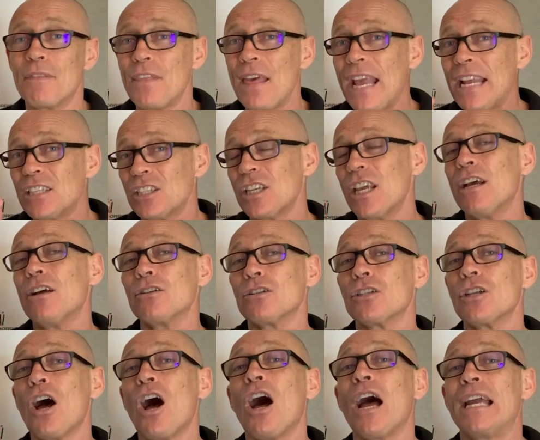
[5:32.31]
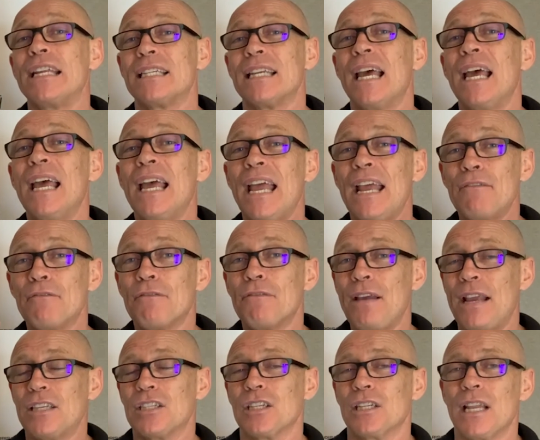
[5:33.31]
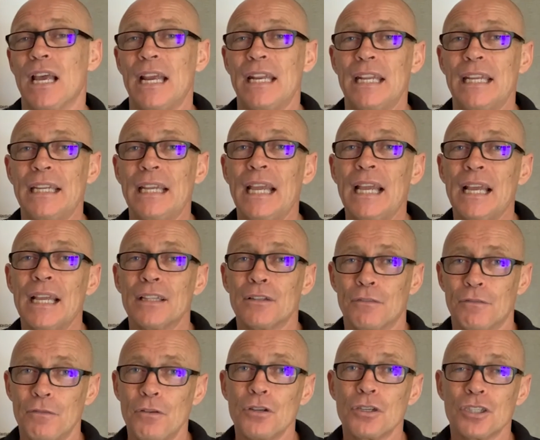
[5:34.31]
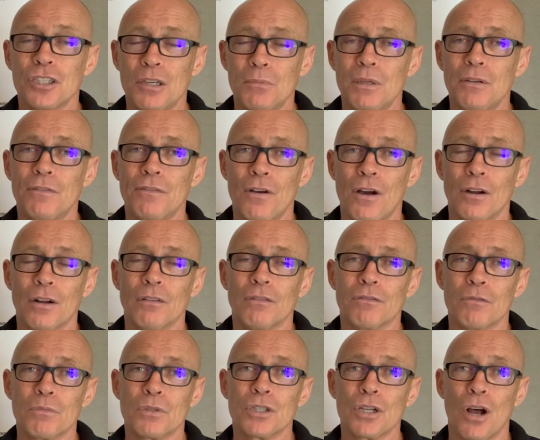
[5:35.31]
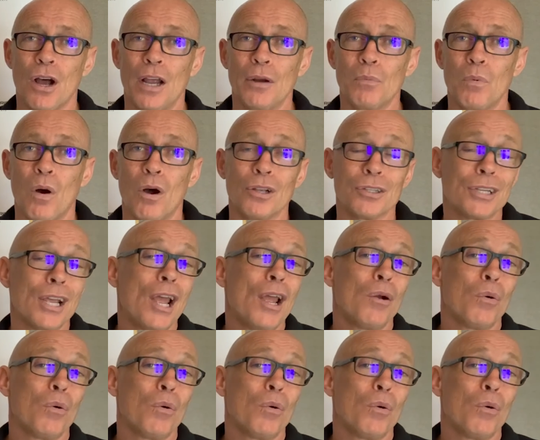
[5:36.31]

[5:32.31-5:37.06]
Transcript: That's how tight and fascinating the first semi-final from Zayed was.